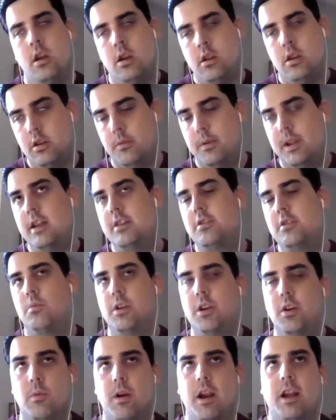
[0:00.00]
We had to
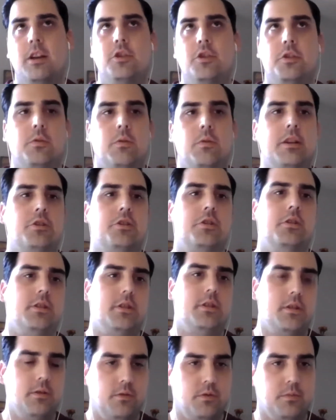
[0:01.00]
rearrange the
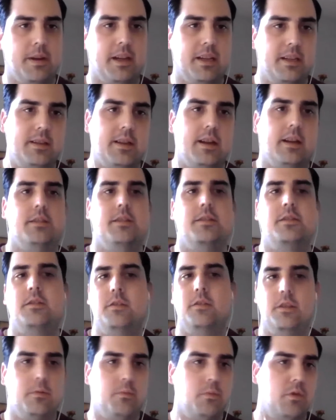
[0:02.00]
questions so it would make sense.
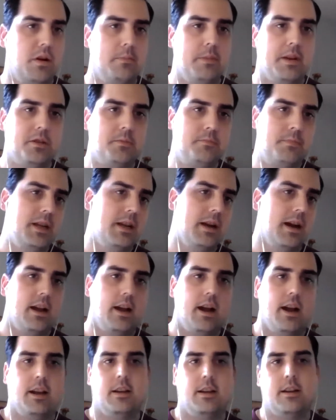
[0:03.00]
You didn't want to mix PII
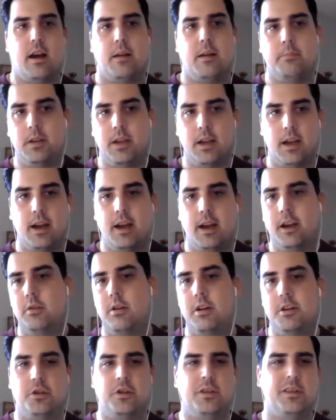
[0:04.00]
and non-PII
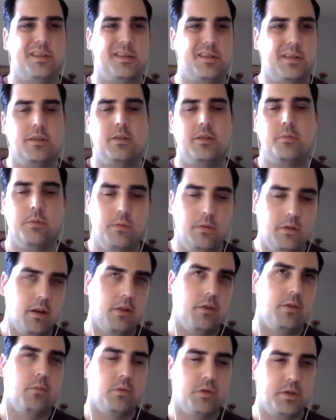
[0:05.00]
questions. So,
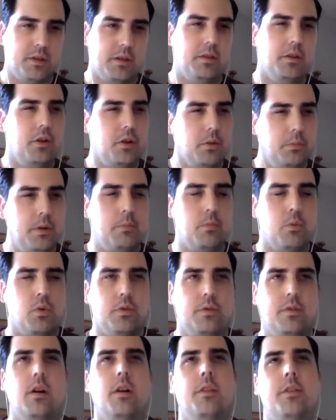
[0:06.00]
there was a little bit more
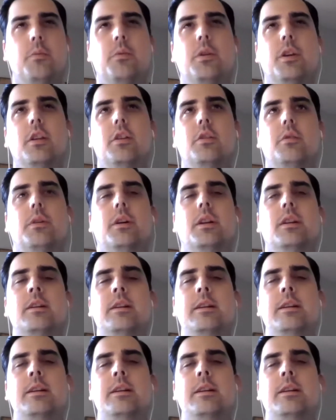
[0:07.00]
thought that went into it.